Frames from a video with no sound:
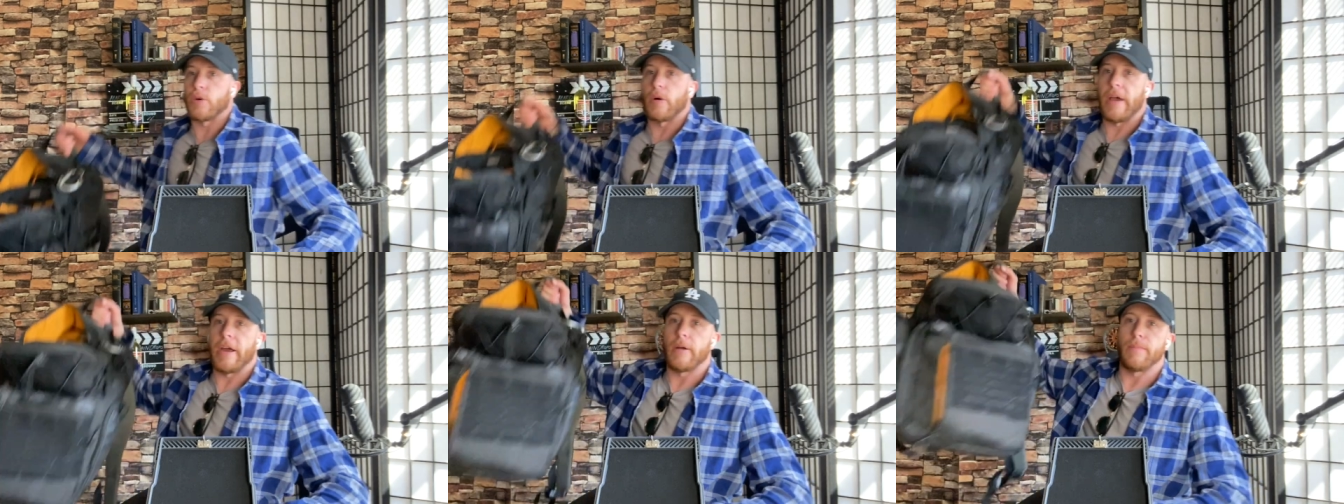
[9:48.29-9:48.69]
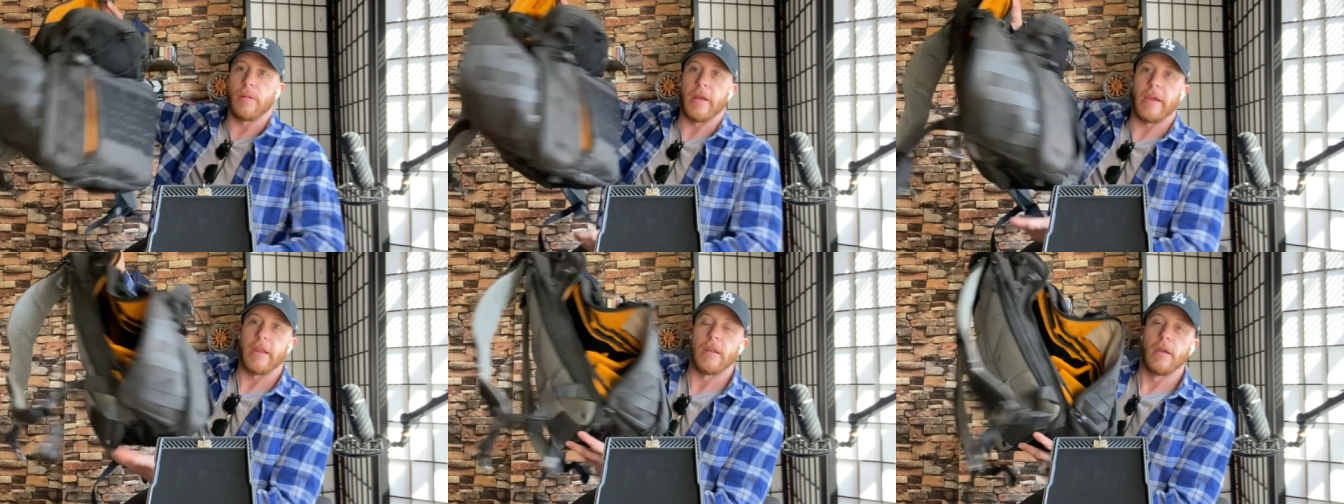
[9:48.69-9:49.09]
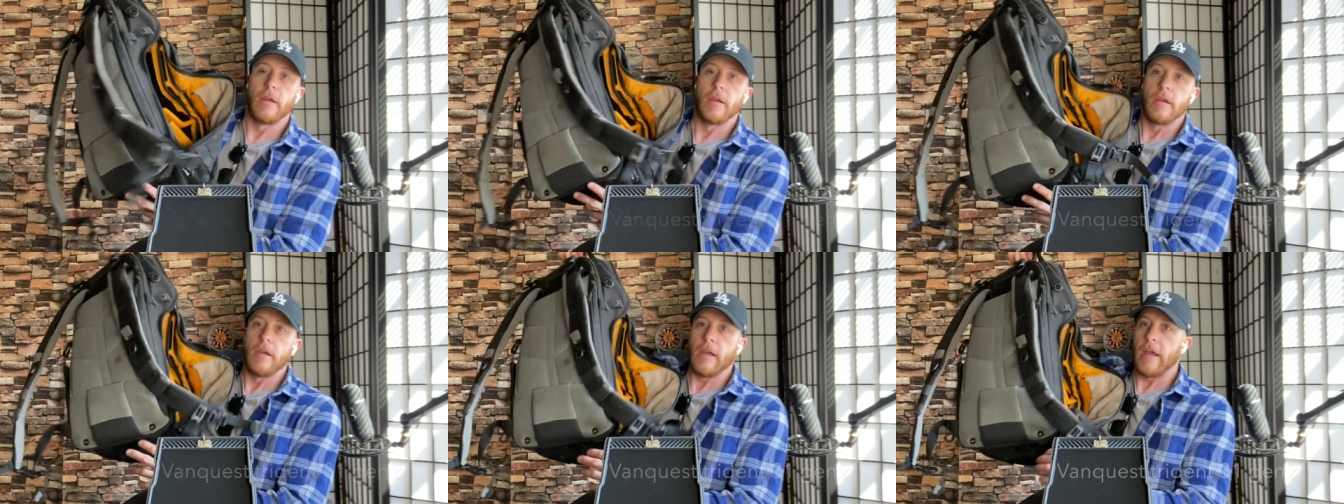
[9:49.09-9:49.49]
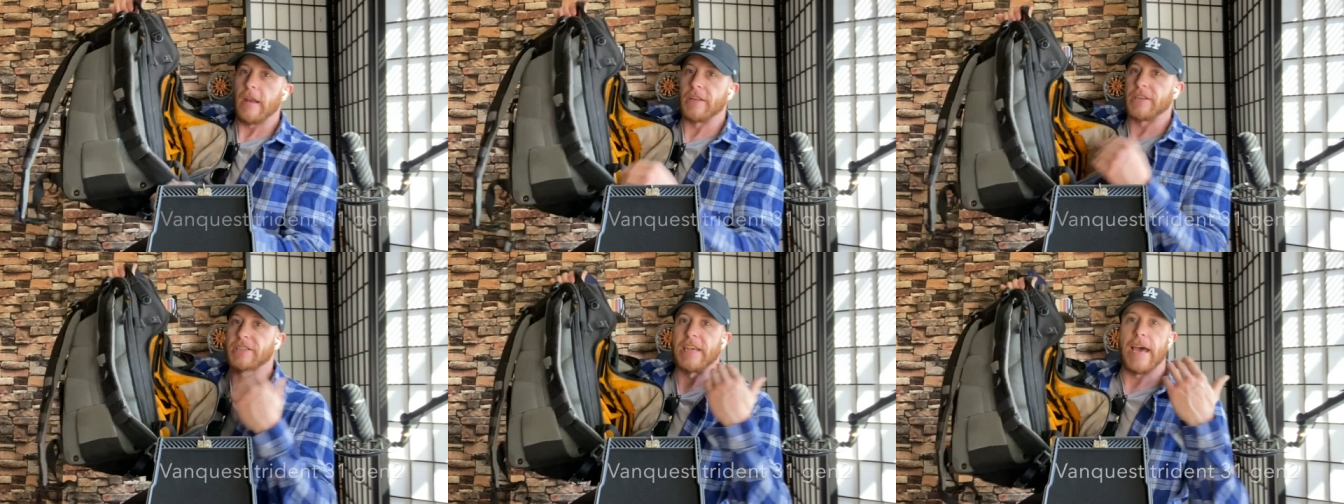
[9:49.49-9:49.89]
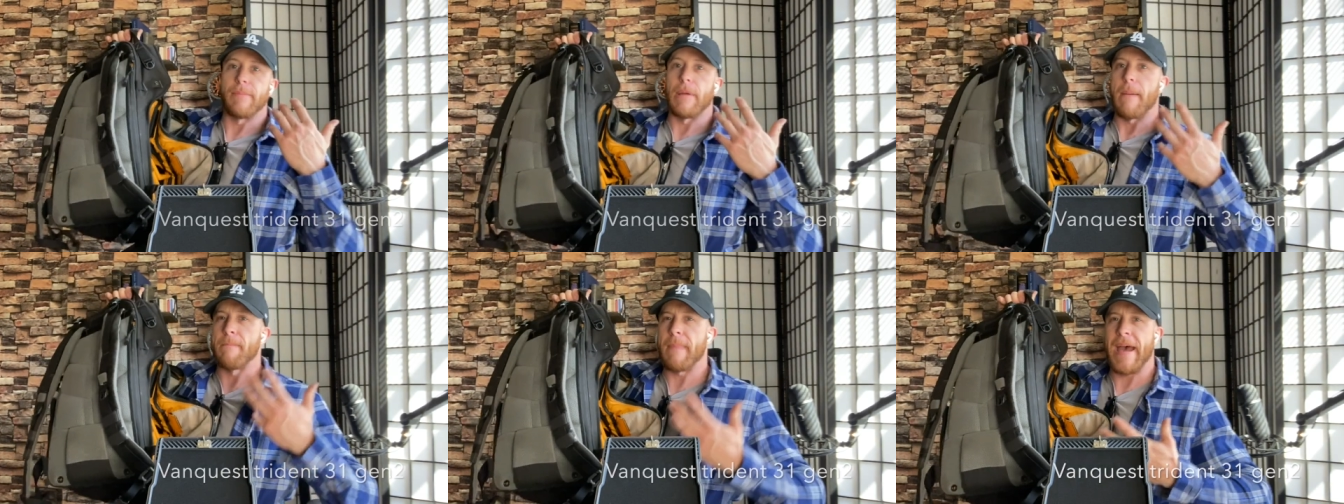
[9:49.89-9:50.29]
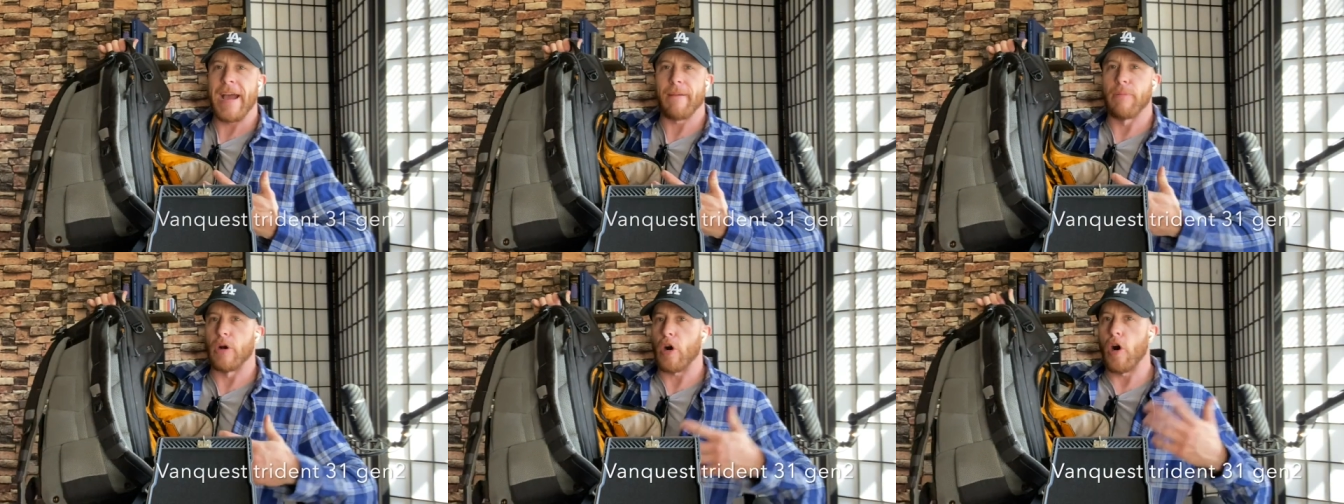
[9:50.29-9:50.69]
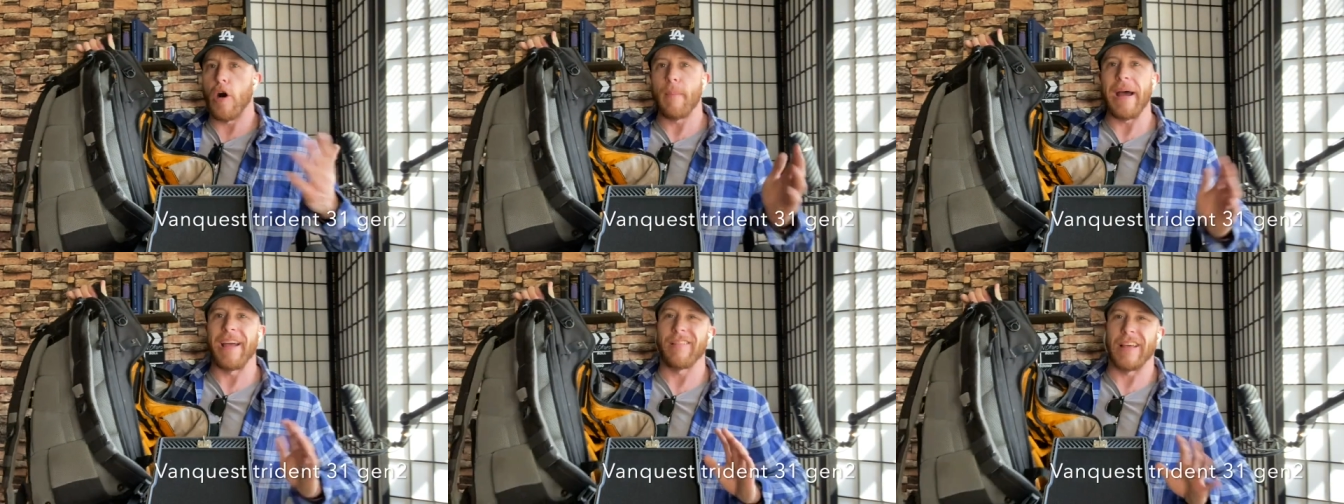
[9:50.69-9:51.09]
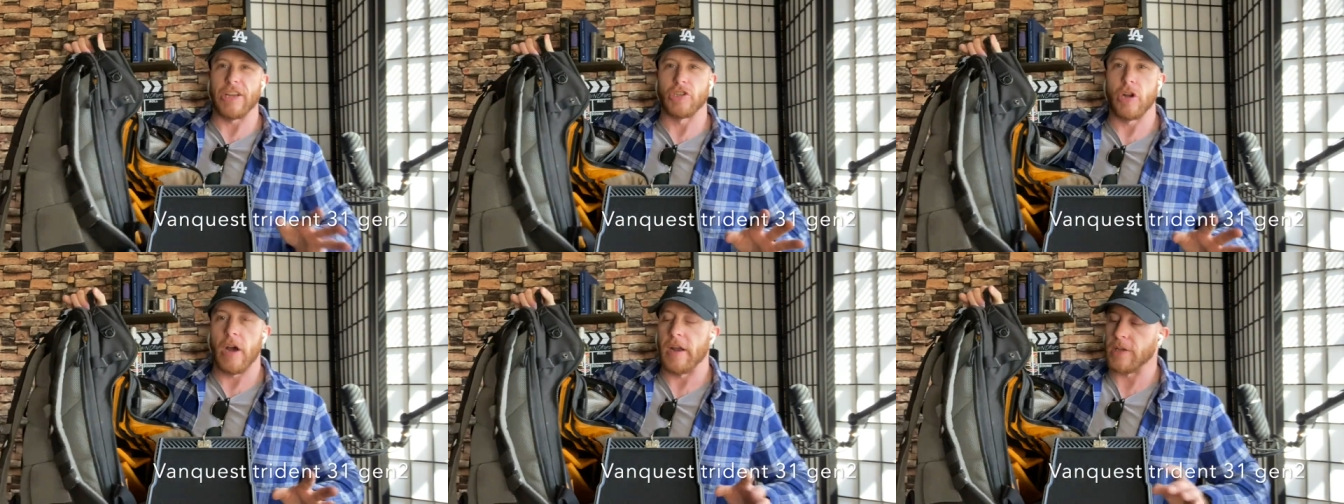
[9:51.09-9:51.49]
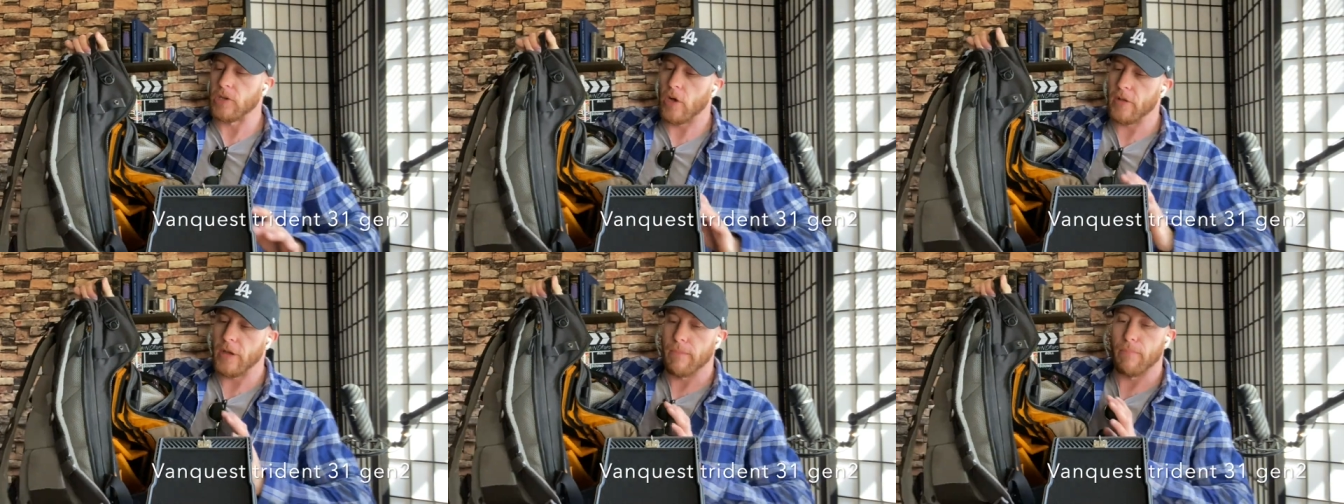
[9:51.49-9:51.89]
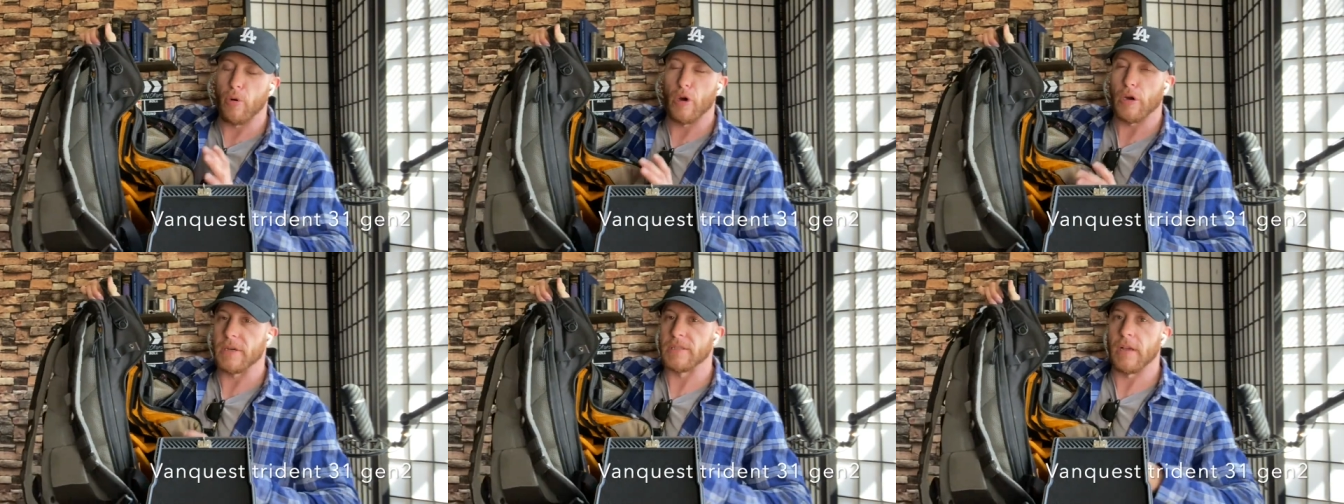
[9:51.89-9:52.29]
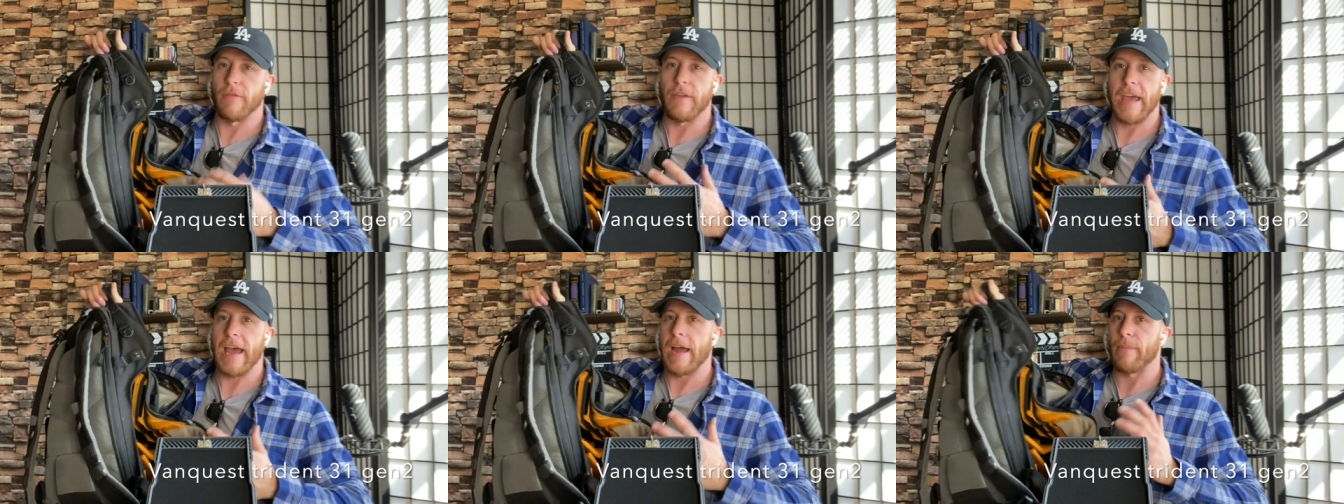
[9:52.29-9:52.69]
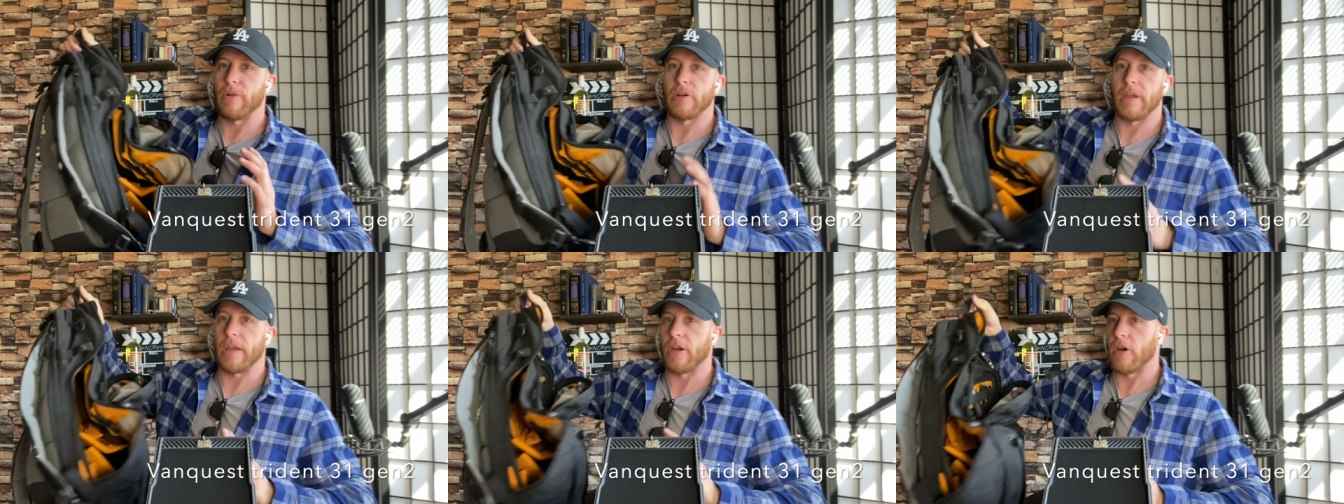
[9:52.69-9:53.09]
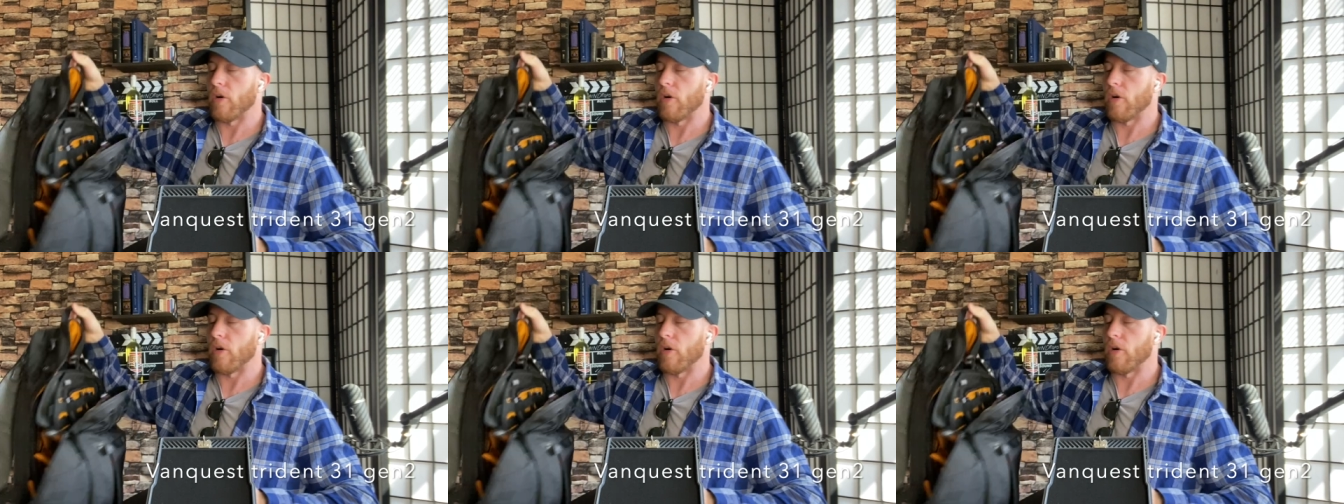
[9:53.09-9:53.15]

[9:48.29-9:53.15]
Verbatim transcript: airplane. And it just had my MacBook, all my electronics, all the important stuff, camera gear,